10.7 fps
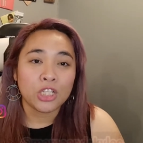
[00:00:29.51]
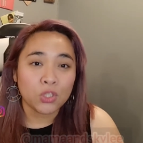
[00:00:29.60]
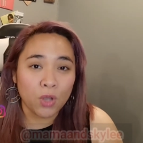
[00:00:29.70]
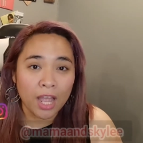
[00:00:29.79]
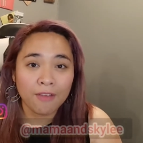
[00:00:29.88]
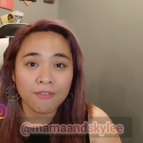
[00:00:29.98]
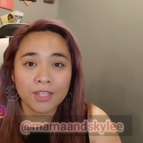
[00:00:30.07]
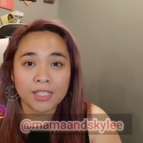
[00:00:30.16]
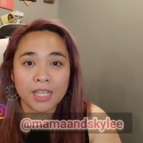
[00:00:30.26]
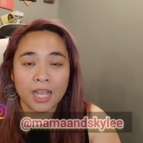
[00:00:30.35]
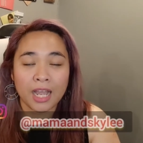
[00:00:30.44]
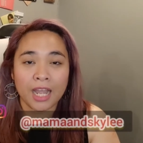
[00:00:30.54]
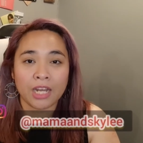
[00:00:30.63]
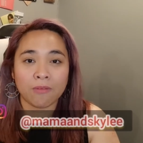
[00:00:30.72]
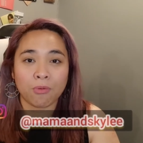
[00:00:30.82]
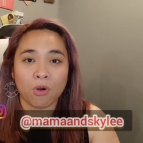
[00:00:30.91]
to have this
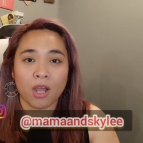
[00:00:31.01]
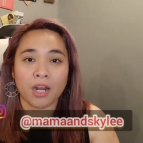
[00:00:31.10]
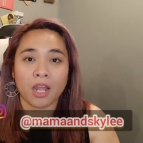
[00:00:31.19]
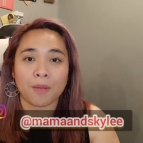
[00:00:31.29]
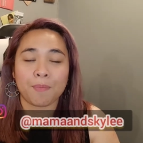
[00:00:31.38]
kind of product